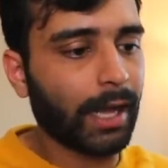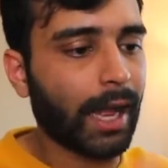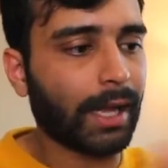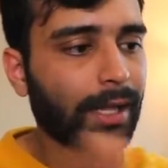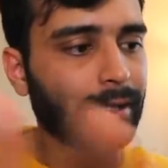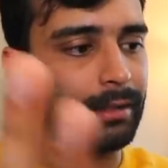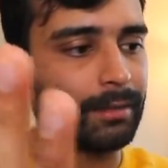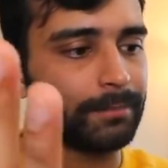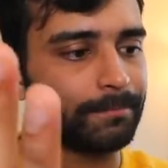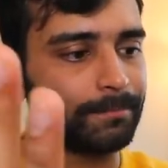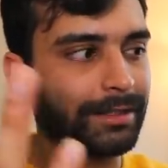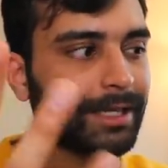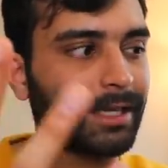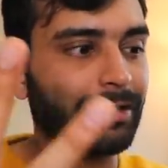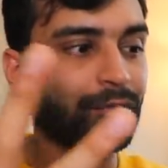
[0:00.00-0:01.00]
and
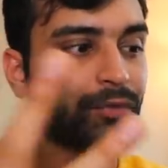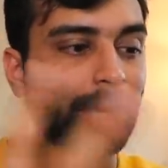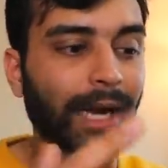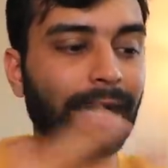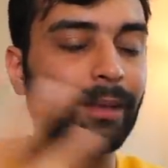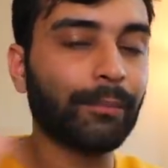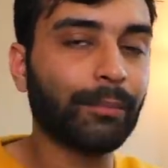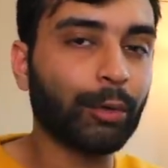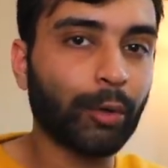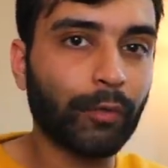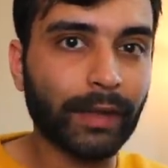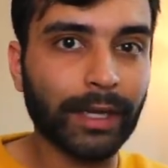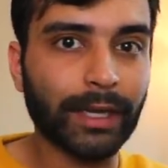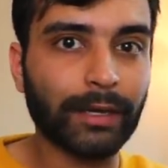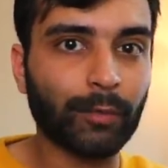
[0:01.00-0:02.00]
they tried
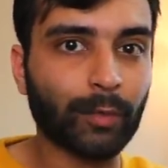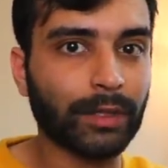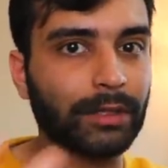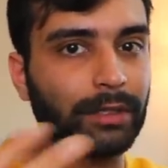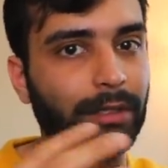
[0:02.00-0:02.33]
improving it with